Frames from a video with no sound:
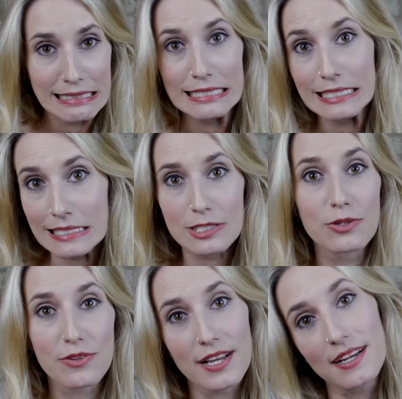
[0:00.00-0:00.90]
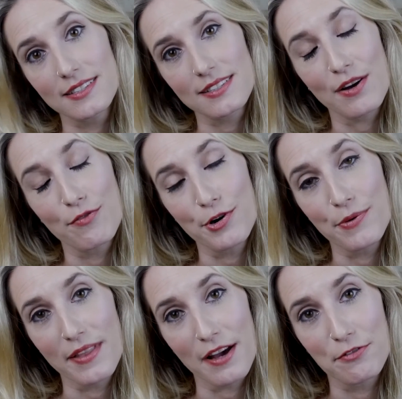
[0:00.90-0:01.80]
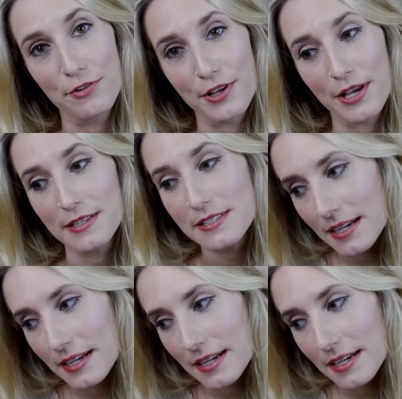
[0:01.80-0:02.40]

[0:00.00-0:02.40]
logistical things have ruined that for you.